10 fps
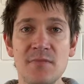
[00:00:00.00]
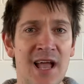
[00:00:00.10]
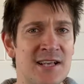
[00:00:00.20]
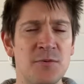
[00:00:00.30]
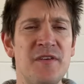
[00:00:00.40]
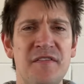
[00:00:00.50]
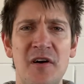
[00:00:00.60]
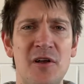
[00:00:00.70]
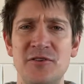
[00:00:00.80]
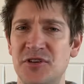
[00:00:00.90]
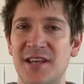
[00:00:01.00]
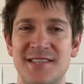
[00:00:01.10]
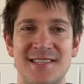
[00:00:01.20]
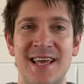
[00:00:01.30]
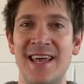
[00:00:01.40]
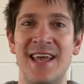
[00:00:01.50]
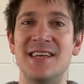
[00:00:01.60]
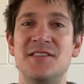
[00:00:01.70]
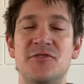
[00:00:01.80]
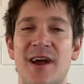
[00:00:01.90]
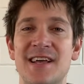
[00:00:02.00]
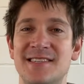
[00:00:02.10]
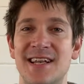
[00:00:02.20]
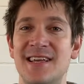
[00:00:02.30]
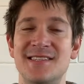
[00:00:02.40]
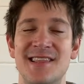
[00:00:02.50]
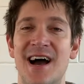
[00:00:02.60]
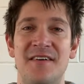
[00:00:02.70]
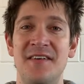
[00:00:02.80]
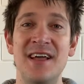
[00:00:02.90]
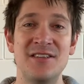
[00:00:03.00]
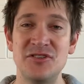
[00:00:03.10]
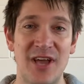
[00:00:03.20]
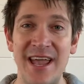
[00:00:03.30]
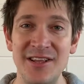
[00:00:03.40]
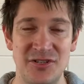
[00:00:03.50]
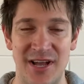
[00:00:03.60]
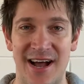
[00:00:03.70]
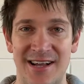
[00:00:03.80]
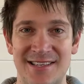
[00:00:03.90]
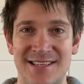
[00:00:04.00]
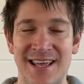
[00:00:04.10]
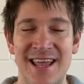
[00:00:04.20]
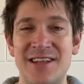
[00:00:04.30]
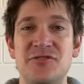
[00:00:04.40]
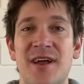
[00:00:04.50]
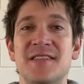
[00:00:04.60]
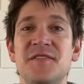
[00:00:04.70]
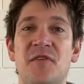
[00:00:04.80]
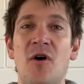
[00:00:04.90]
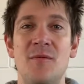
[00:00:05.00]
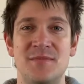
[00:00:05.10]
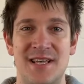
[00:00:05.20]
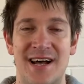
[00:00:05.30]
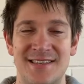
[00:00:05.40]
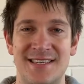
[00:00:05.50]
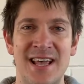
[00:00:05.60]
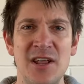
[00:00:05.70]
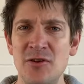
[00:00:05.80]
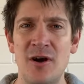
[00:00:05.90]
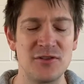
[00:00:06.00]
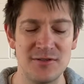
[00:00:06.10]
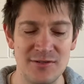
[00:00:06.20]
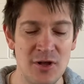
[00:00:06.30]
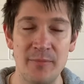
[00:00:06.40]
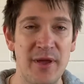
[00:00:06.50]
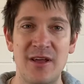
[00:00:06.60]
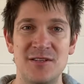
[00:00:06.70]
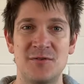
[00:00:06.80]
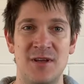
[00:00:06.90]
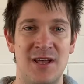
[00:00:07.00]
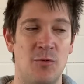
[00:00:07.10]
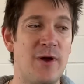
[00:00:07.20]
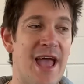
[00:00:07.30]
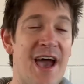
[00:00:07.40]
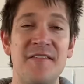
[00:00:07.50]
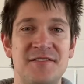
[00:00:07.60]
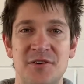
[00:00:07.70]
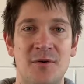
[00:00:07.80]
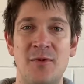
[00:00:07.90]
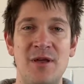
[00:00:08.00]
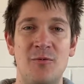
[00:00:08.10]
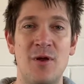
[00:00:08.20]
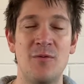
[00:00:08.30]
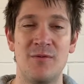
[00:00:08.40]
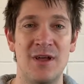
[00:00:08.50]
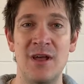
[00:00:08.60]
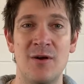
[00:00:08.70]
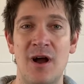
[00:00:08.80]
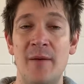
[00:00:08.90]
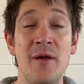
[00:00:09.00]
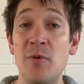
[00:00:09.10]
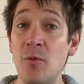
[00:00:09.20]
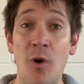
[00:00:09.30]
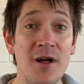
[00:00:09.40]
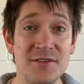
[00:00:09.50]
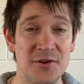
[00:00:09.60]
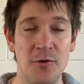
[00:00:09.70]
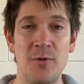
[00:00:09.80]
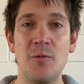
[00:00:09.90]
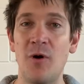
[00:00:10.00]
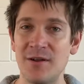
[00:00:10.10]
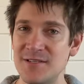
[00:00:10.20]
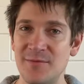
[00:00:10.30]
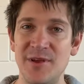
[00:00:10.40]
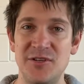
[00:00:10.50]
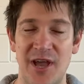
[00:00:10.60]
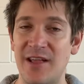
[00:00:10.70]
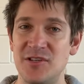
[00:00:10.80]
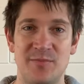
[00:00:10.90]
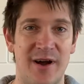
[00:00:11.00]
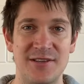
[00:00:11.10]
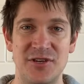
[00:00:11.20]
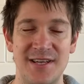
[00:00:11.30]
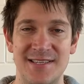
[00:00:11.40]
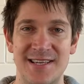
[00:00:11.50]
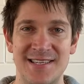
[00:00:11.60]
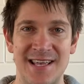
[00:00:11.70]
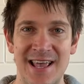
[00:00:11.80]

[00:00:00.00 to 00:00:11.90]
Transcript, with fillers: As we follow Jesus, His grace and His love change us. It transforms us, not, not because we have to and we, we I mean, we want to, we want to be changed by Jesus,